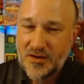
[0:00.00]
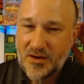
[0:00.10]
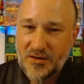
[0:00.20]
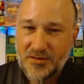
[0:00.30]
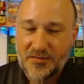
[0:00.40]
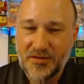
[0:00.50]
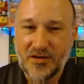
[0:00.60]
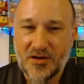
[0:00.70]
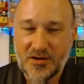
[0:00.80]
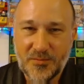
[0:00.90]
that
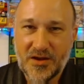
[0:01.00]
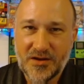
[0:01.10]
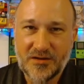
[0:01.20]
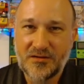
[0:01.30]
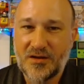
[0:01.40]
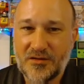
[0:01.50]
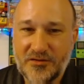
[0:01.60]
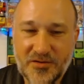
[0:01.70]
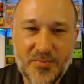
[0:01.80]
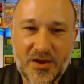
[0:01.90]
the automatic
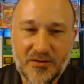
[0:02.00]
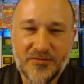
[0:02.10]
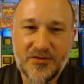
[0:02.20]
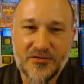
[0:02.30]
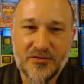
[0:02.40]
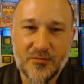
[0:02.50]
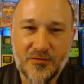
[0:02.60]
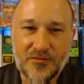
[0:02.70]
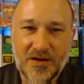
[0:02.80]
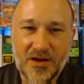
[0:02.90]
ship battle feature will
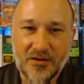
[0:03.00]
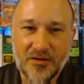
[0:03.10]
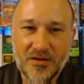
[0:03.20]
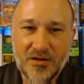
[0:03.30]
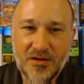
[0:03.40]
fire